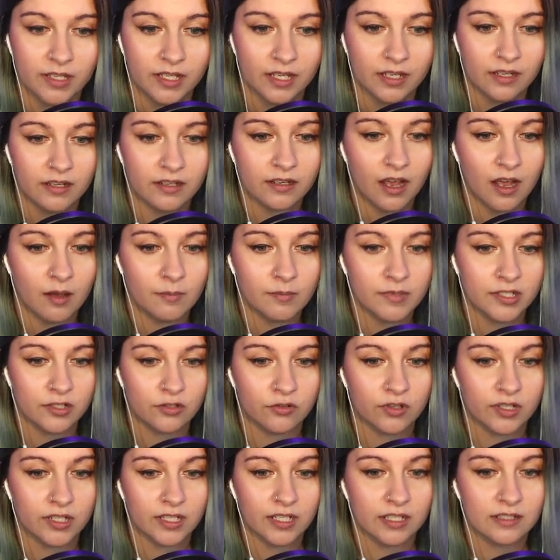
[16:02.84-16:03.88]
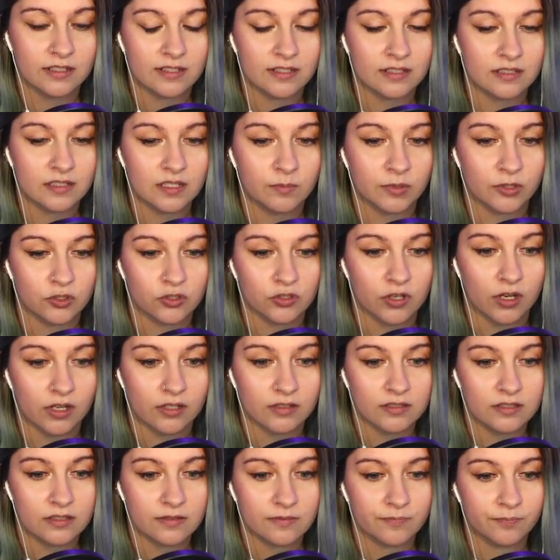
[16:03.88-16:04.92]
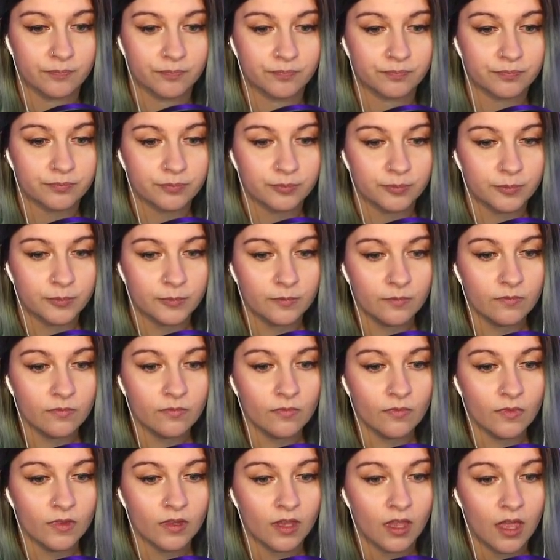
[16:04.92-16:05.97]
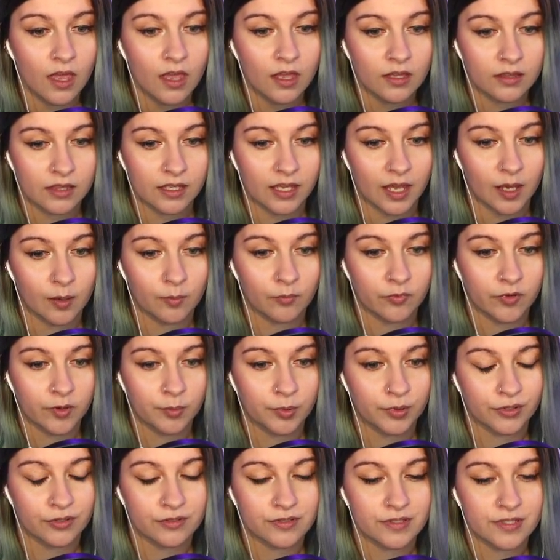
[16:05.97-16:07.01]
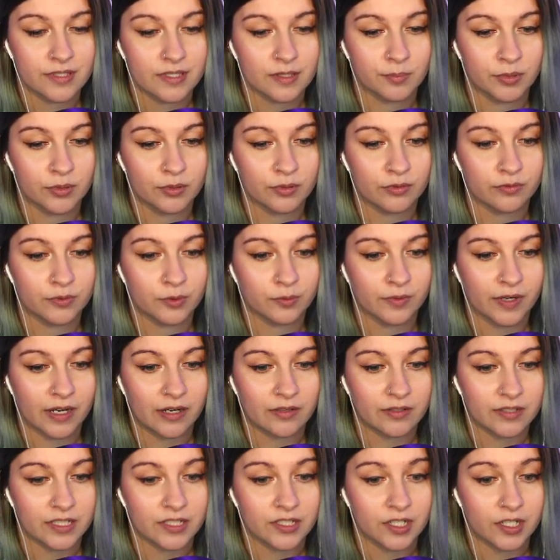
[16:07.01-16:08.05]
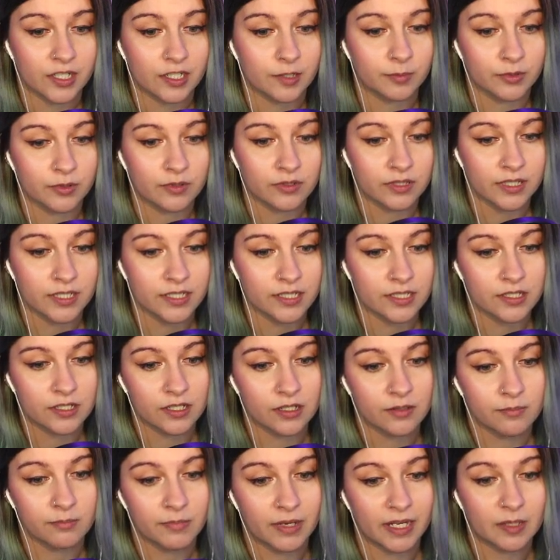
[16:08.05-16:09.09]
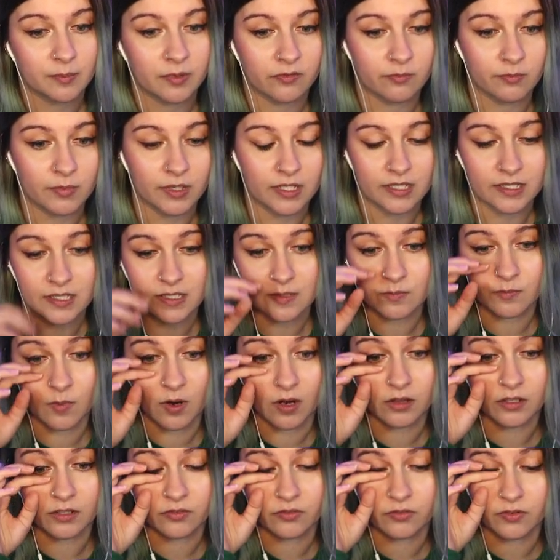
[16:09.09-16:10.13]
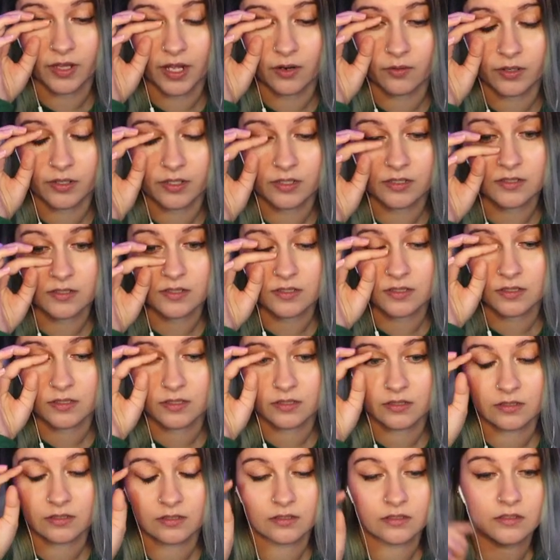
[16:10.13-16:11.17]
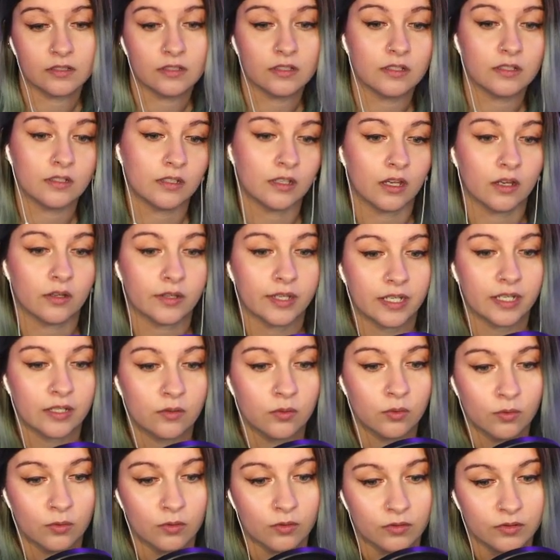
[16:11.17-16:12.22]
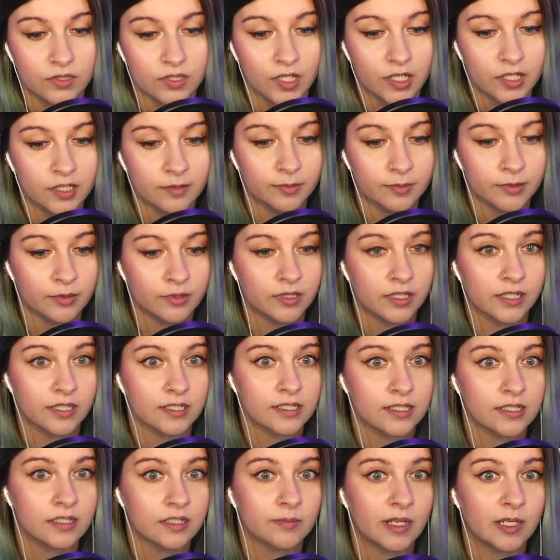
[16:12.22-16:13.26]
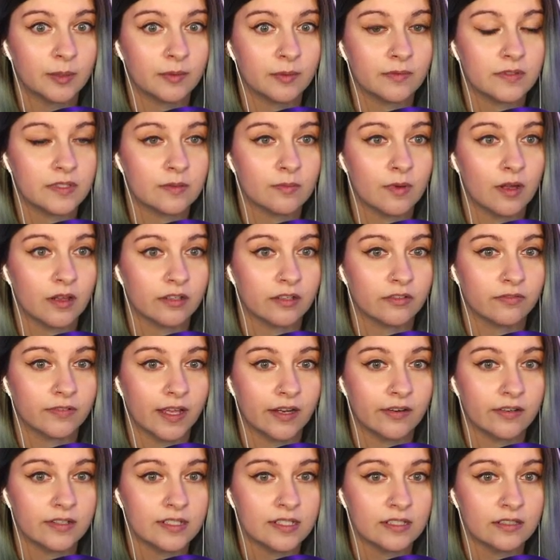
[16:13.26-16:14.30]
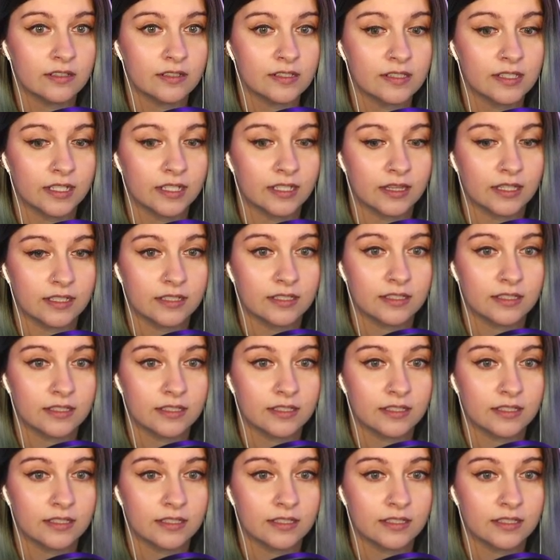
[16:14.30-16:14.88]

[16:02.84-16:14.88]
it a common ingredient in sleeping draughts. The camphor produces a beautiful rounded dark blue cluster made up of many smaller flowers. Okay, cool. Dark blue cluster made up of smaller flowers. It looks like this.